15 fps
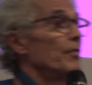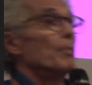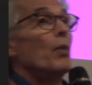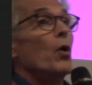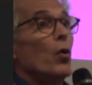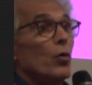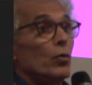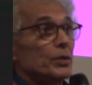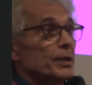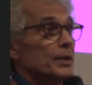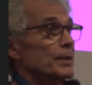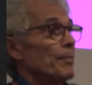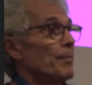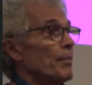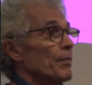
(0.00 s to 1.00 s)
the
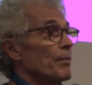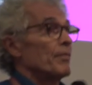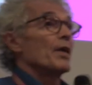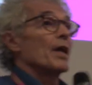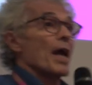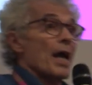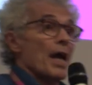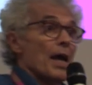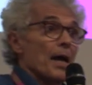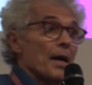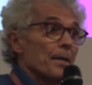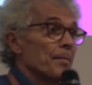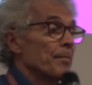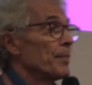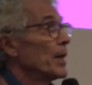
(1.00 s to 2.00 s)
bones, the
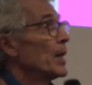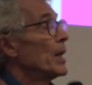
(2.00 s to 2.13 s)
hair.